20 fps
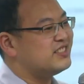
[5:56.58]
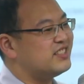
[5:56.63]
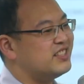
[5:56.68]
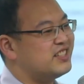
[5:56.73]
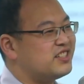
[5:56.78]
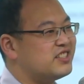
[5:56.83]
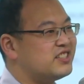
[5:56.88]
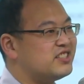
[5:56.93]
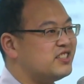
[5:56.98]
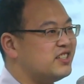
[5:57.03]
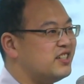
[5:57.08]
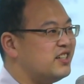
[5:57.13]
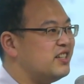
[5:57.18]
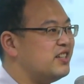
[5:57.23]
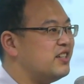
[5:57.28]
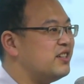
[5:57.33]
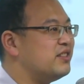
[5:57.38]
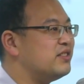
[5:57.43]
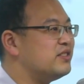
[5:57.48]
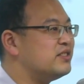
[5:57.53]
There's
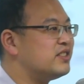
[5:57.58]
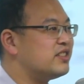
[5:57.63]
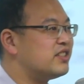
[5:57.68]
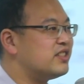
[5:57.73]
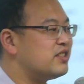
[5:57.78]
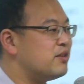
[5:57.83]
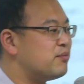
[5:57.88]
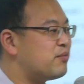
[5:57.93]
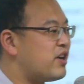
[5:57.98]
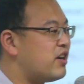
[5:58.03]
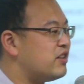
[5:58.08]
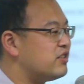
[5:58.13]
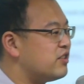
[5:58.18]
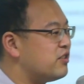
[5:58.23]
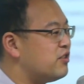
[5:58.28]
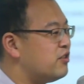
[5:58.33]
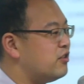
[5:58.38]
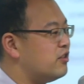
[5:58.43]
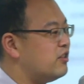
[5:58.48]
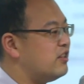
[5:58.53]
a
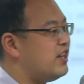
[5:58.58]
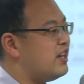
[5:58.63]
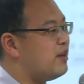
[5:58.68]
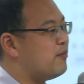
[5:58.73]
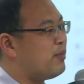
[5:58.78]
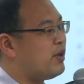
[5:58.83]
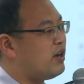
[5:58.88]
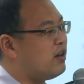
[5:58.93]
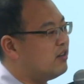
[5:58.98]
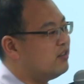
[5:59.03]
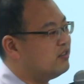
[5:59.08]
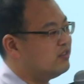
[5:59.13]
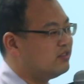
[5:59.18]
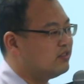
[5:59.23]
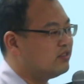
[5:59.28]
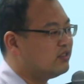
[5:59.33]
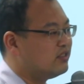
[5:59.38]
browser called Liebao.